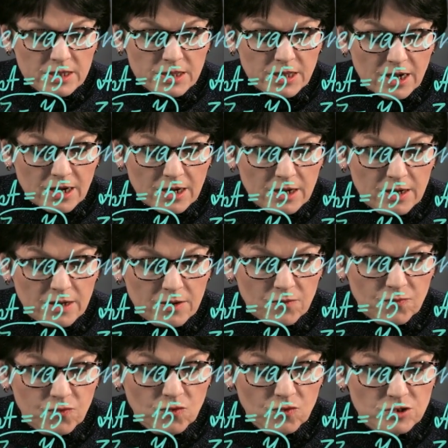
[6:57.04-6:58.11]
So
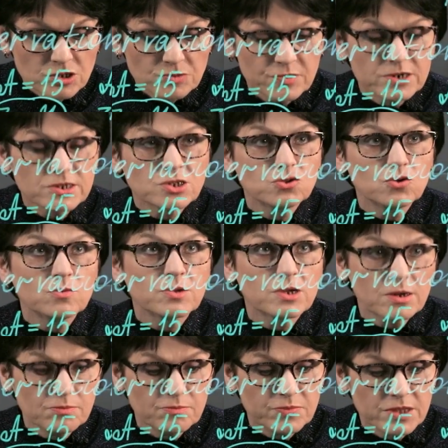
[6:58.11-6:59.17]
phosphorus number
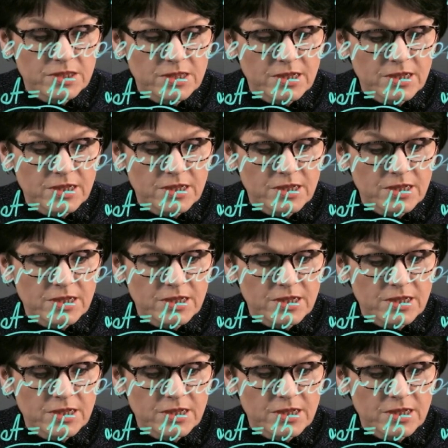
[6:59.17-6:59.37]
15.